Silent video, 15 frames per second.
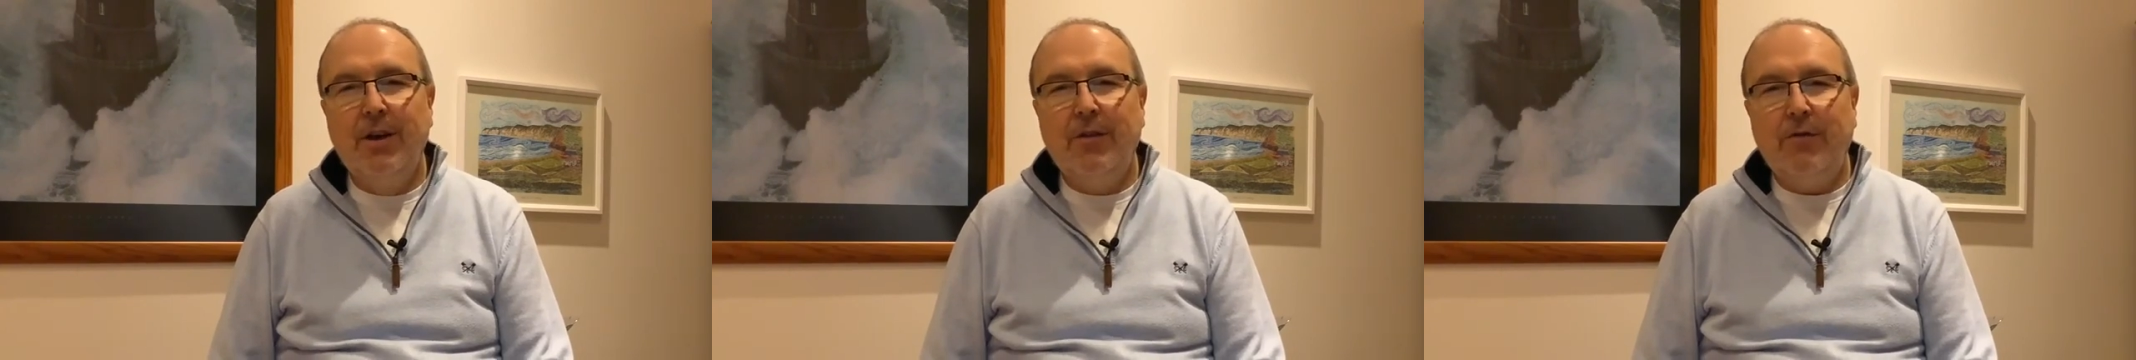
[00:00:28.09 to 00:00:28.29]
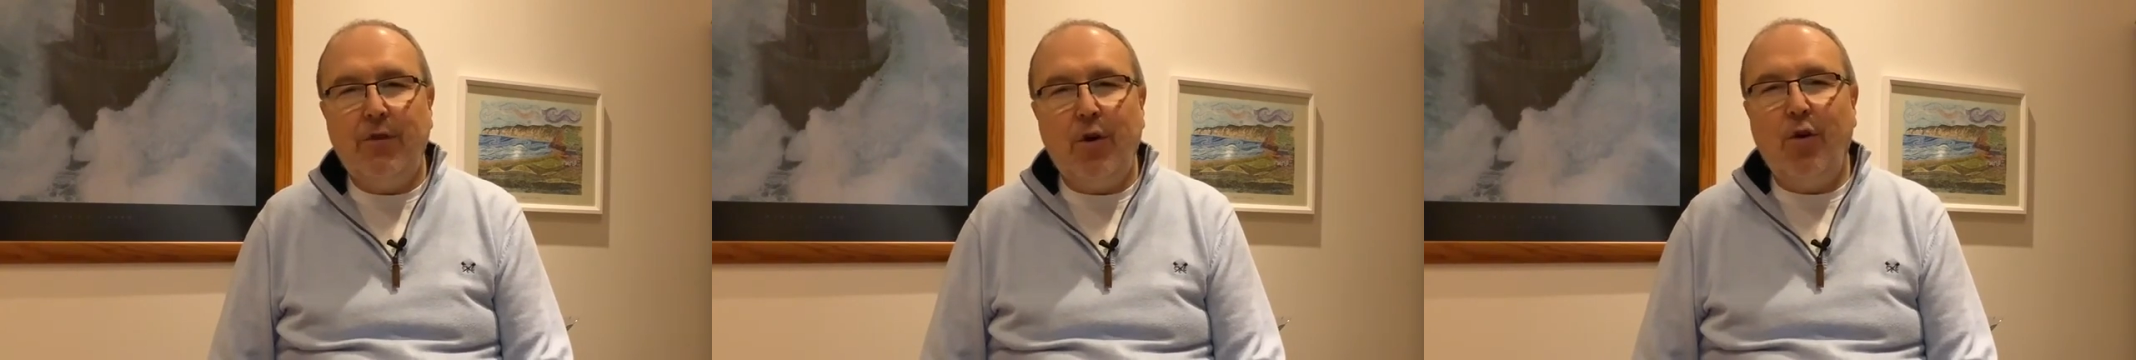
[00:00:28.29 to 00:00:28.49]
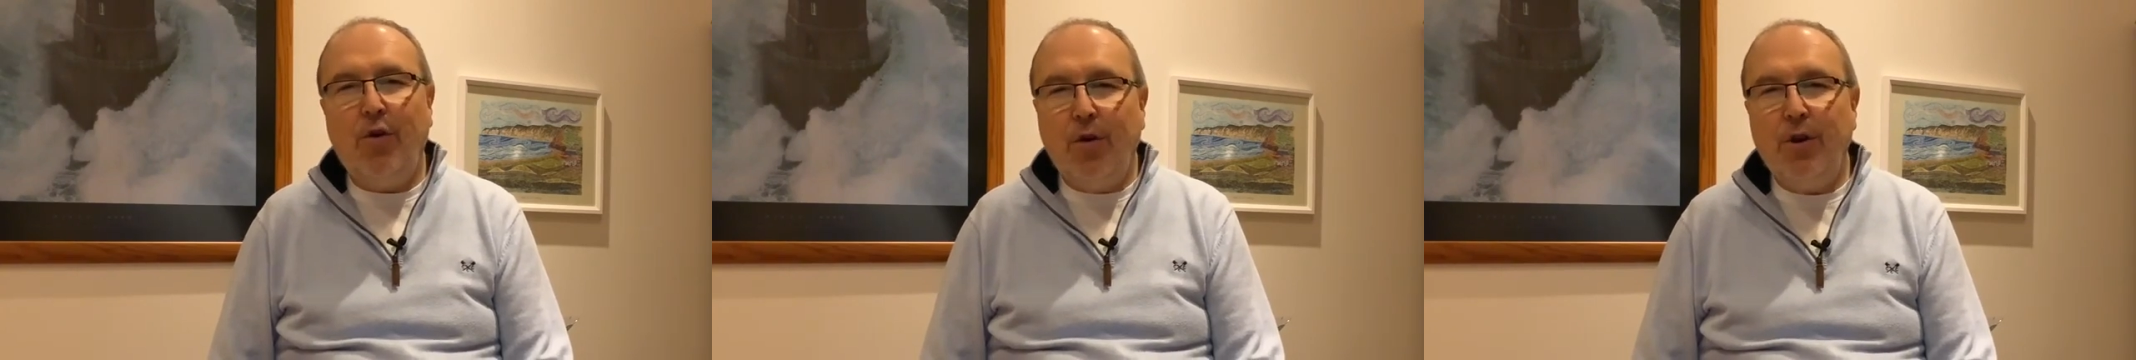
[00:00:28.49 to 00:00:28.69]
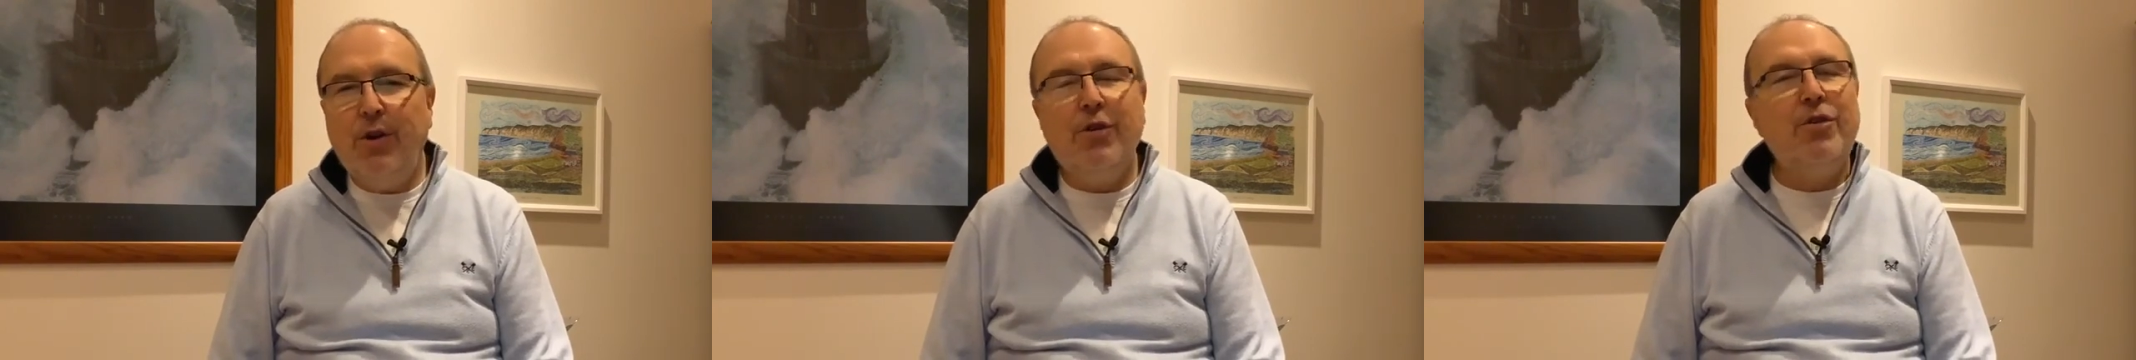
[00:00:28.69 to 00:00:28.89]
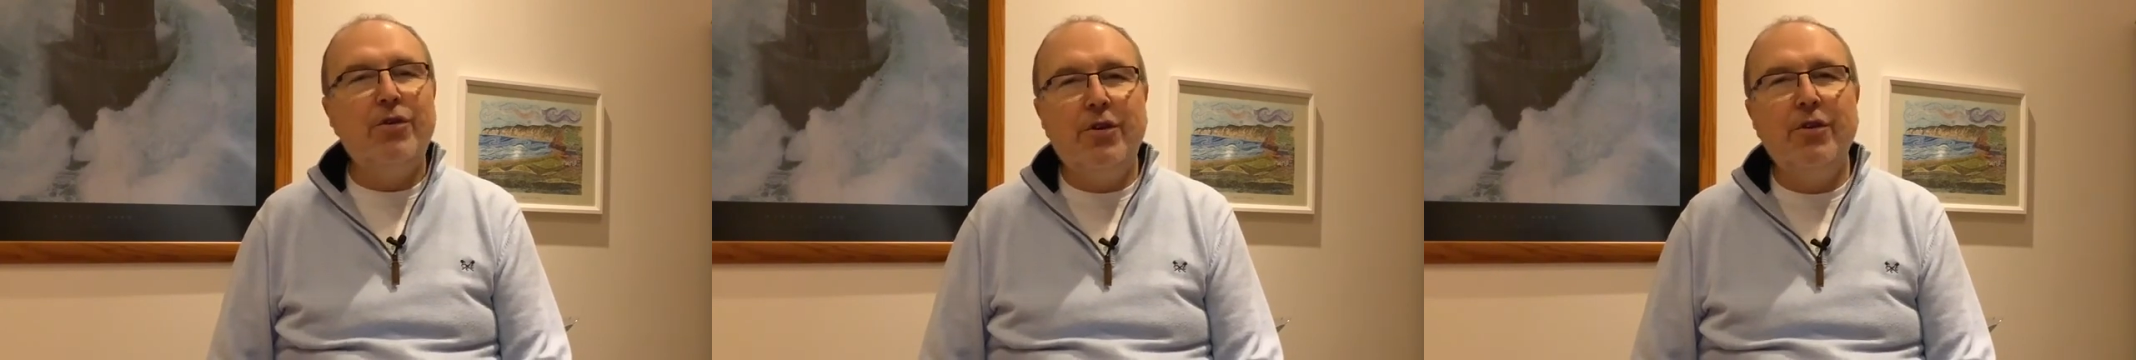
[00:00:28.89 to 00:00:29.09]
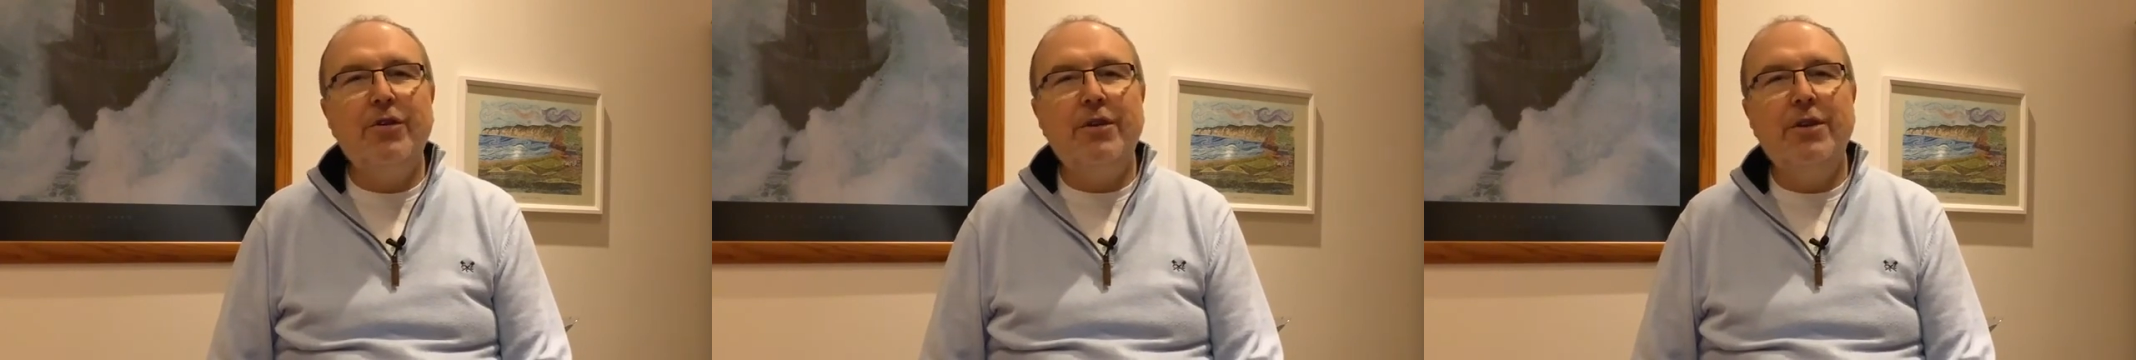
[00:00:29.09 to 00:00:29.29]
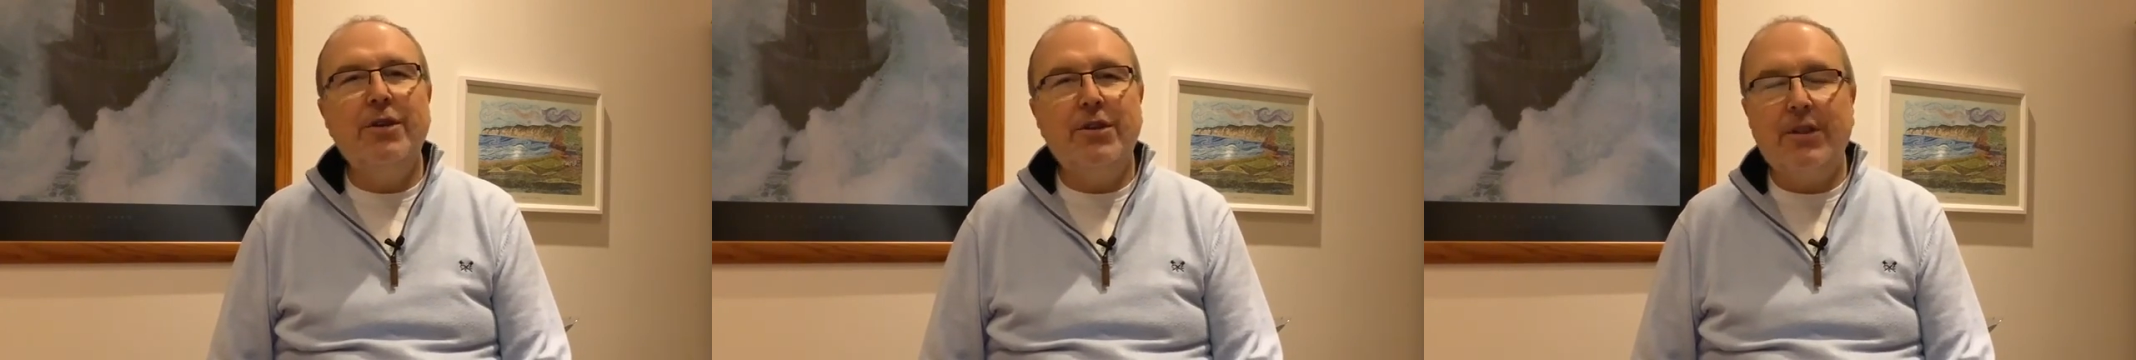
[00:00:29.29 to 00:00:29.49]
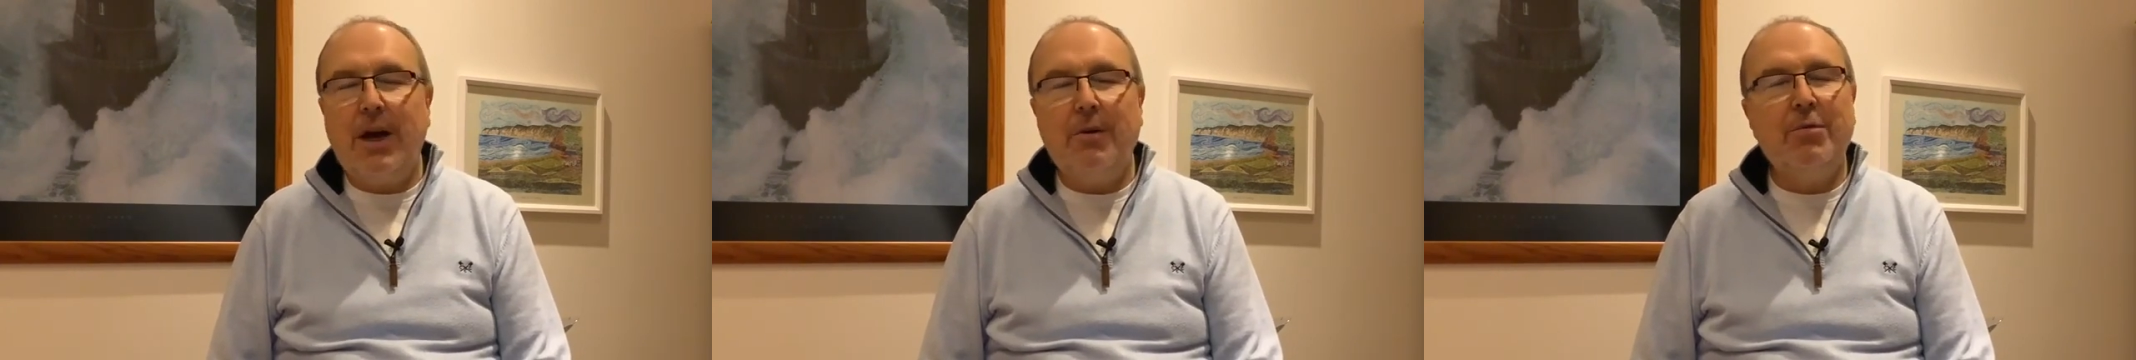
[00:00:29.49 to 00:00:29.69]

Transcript: For all your goodness I